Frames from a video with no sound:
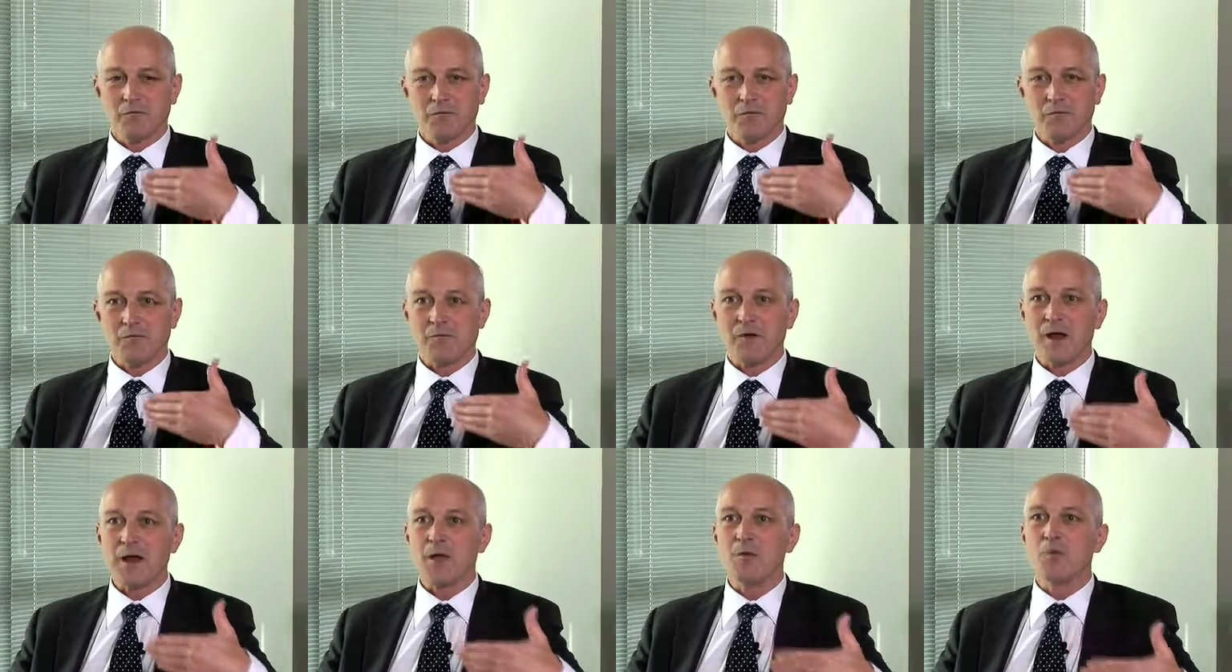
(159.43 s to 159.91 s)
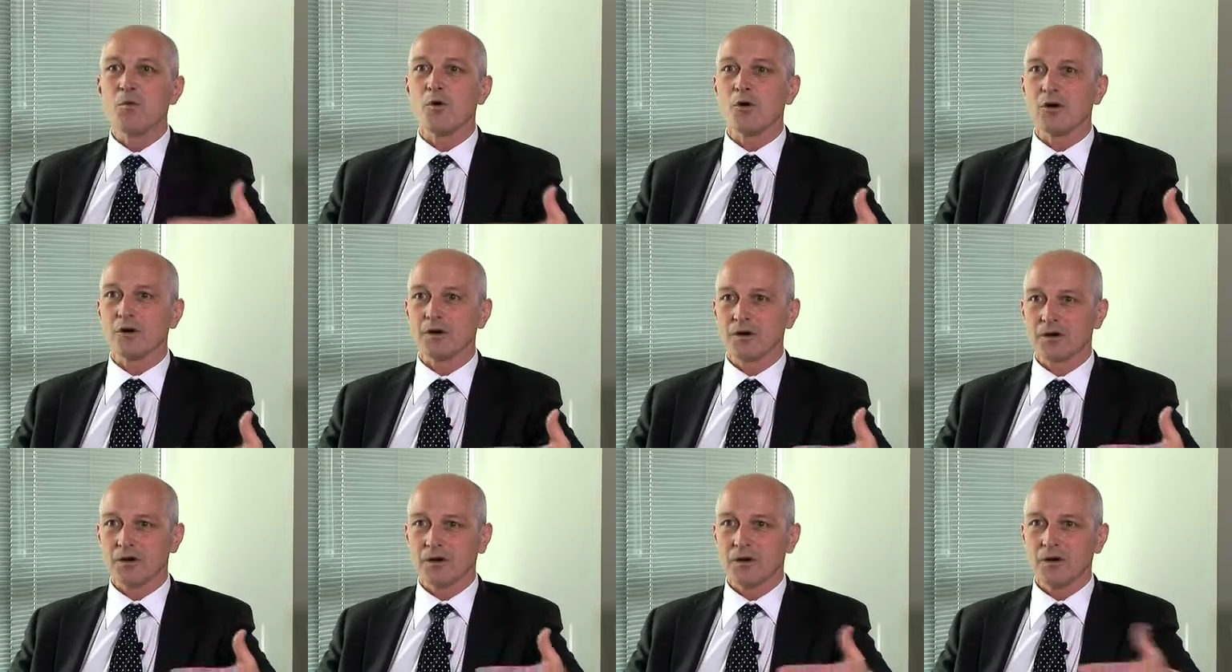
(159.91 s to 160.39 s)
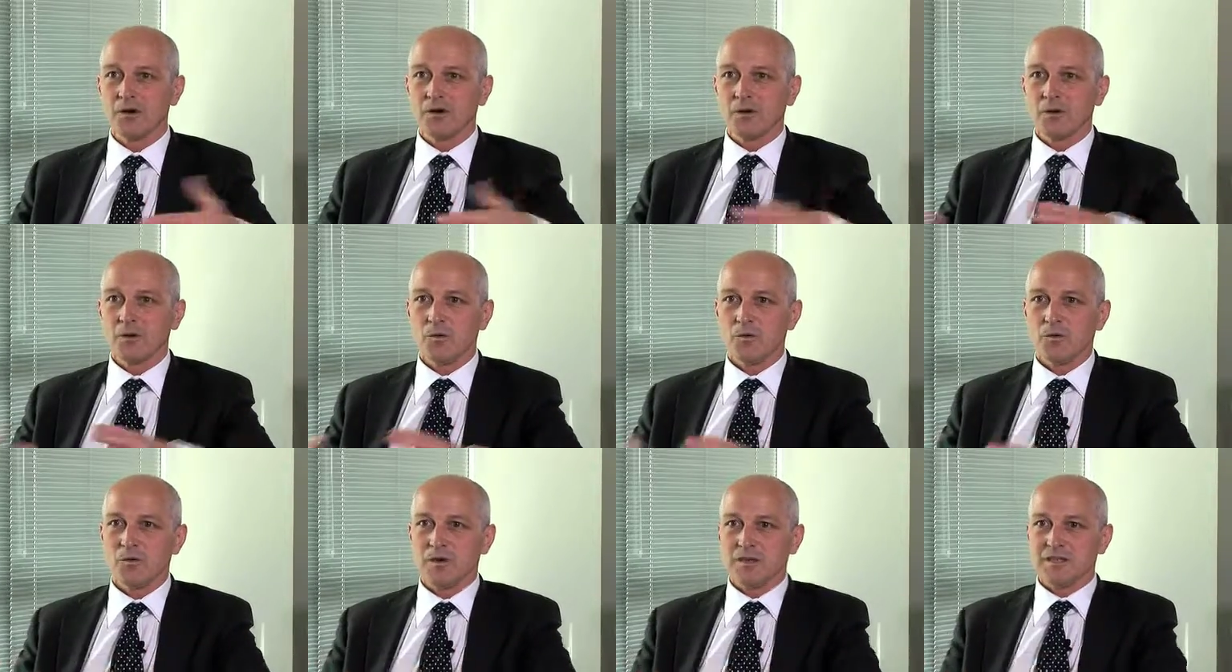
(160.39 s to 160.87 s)
framework
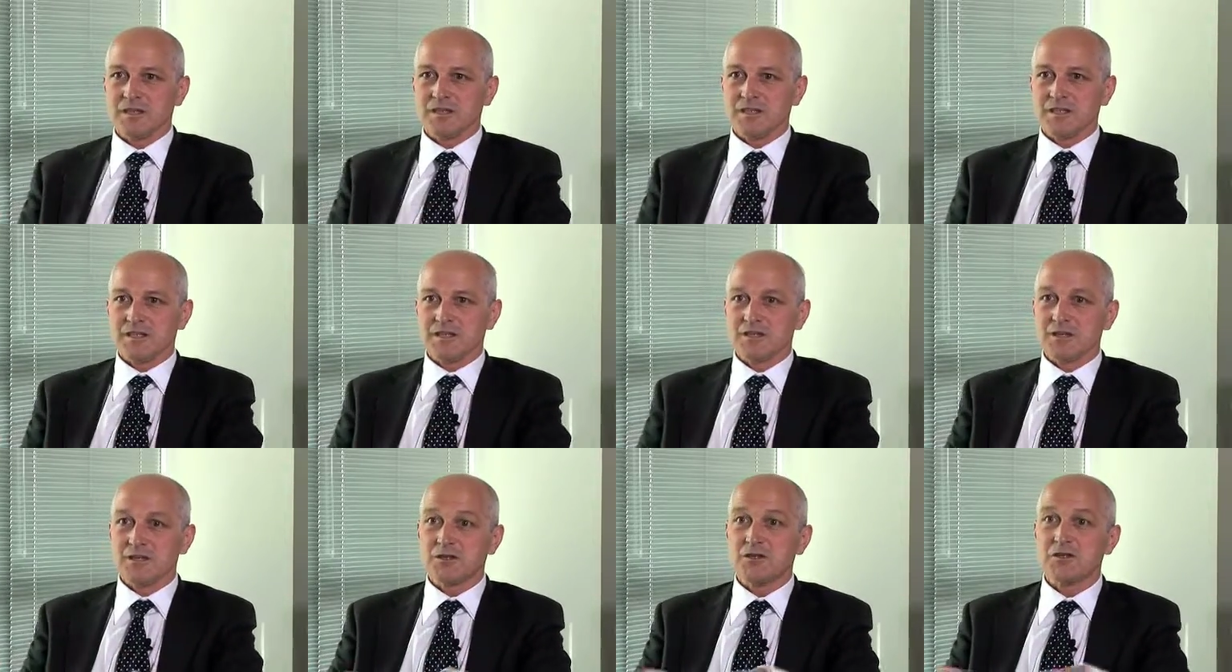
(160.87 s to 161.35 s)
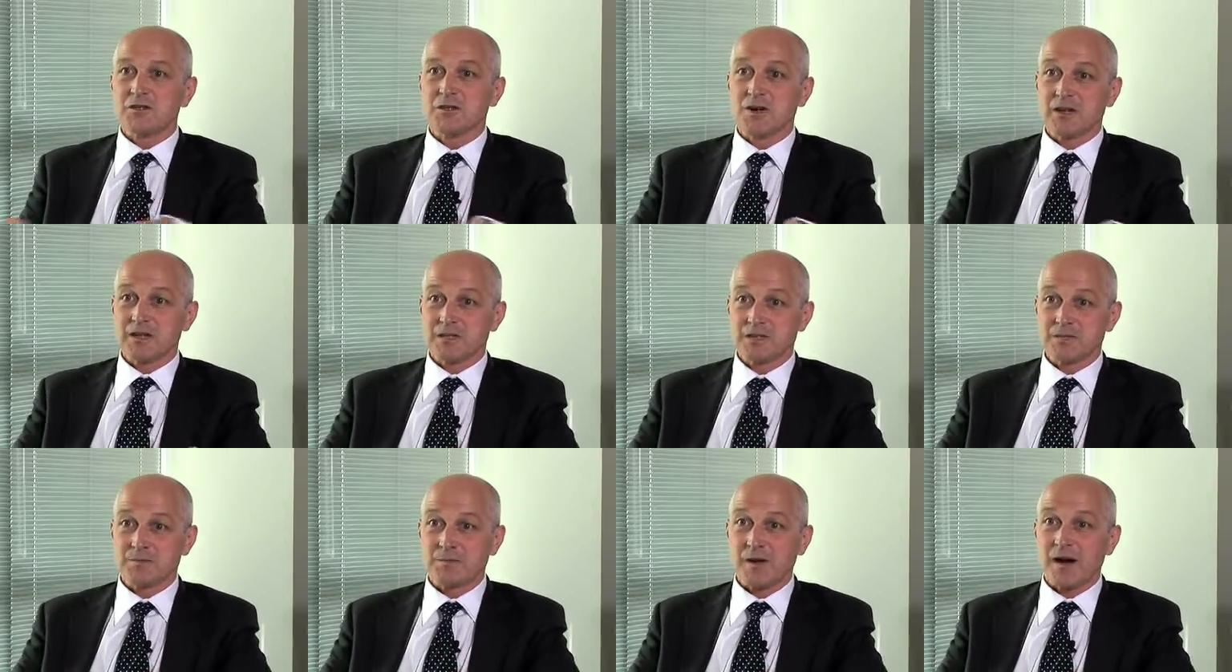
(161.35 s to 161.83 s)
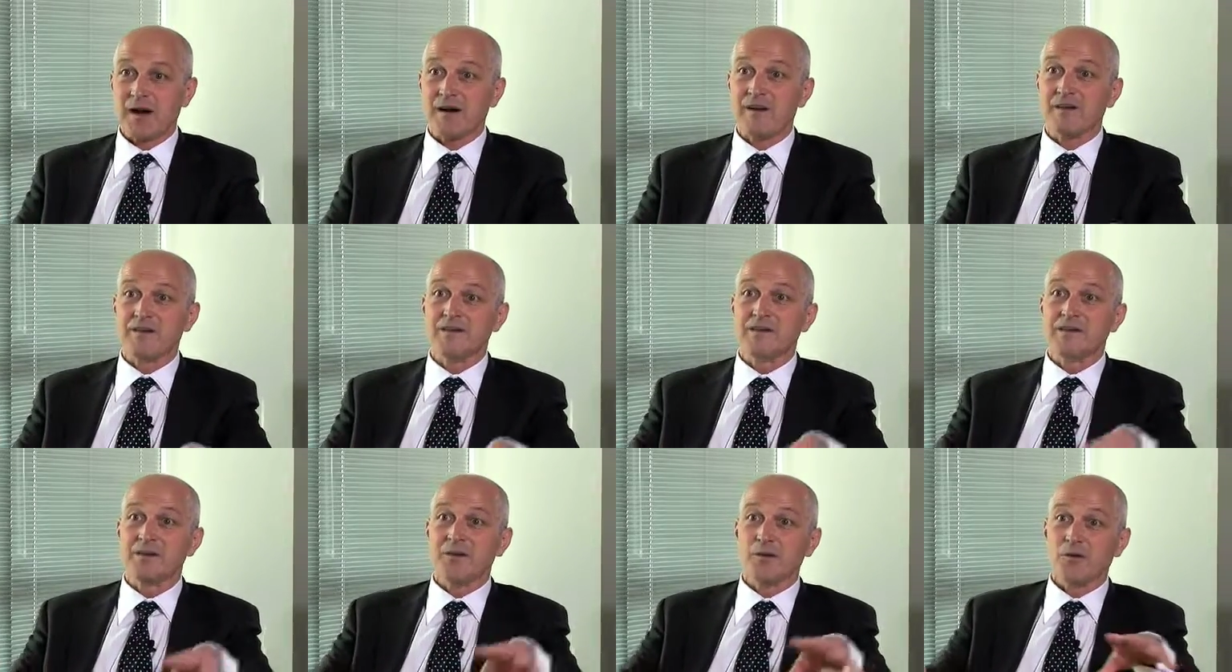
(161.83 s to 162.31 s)
which is
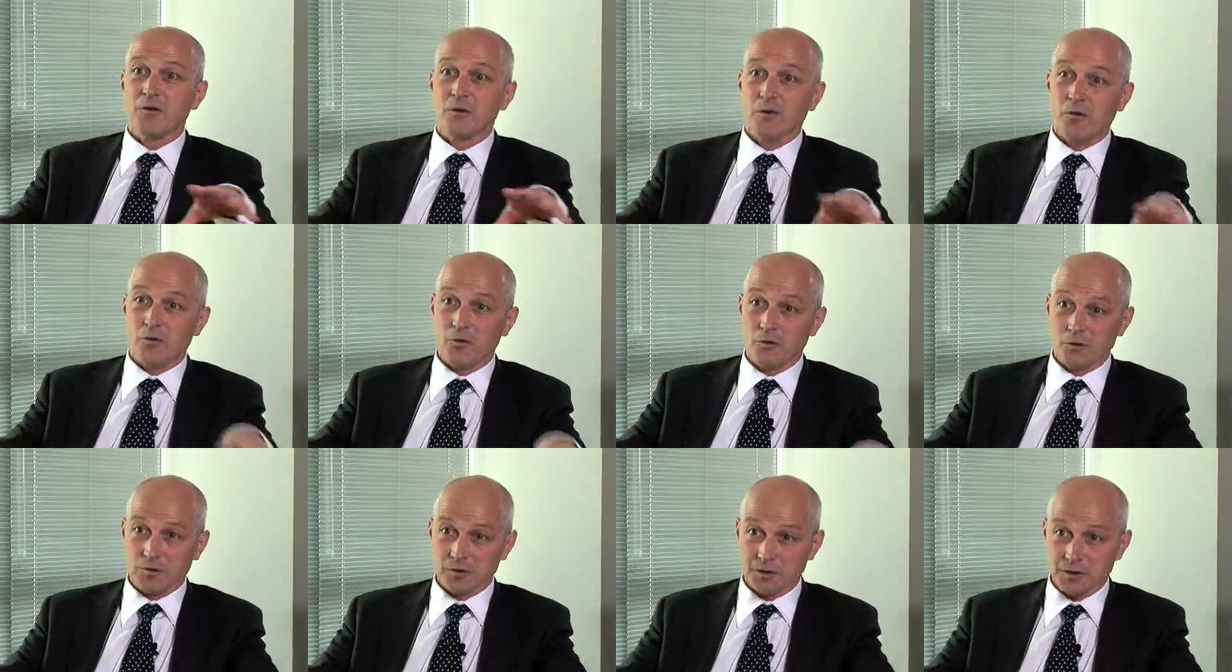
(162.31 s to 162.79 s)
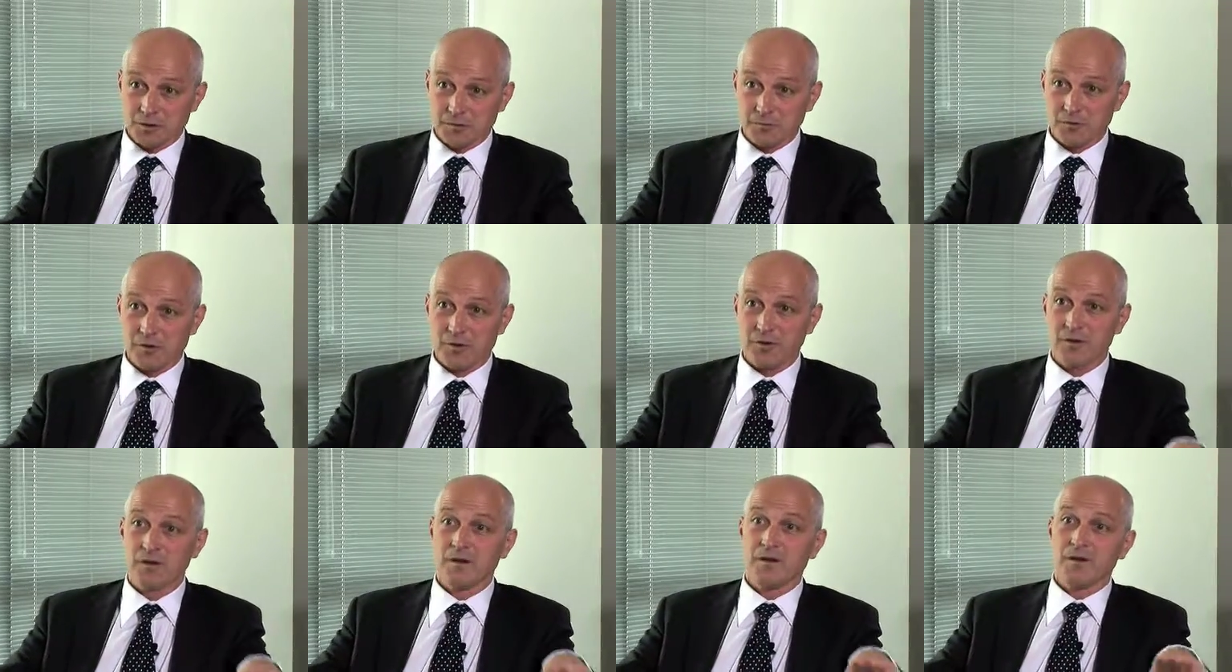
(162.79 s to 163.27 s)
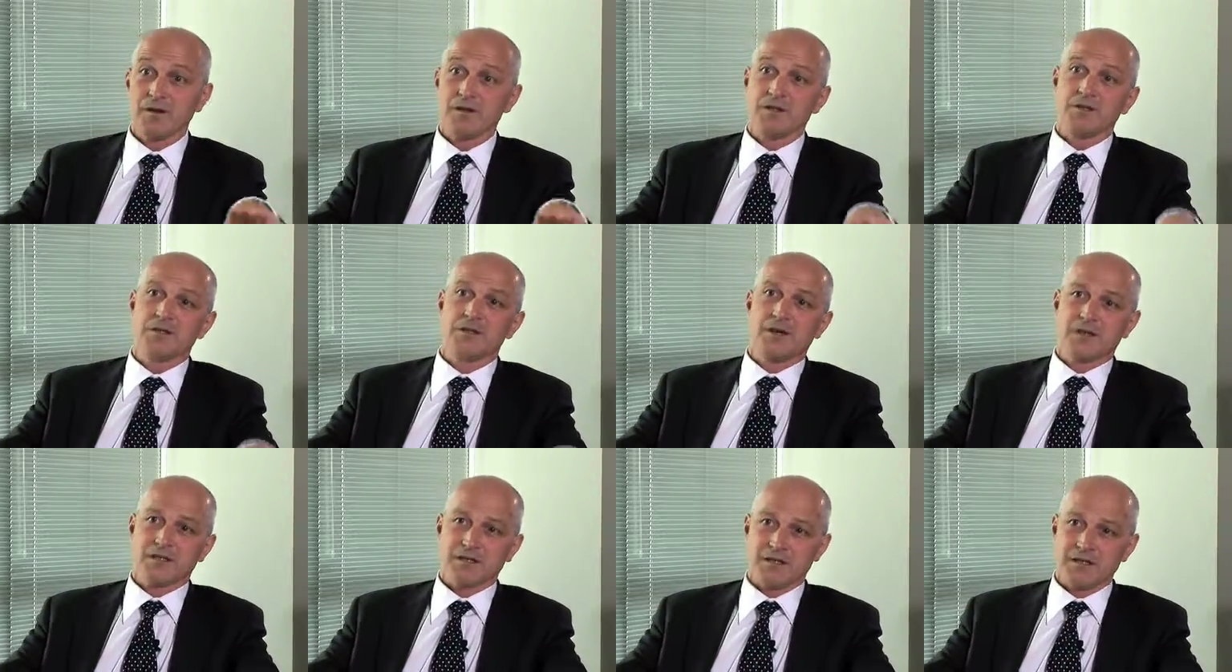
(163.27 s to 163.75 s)
transparent, auditable, and
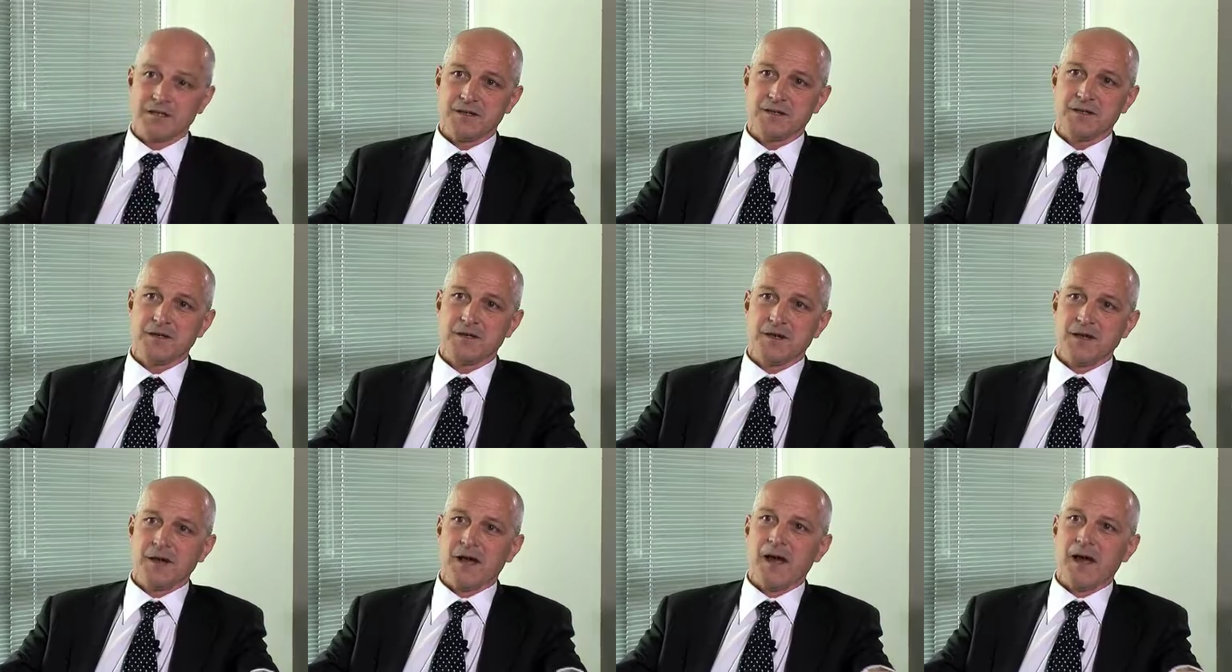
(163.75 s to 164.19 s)
trusted.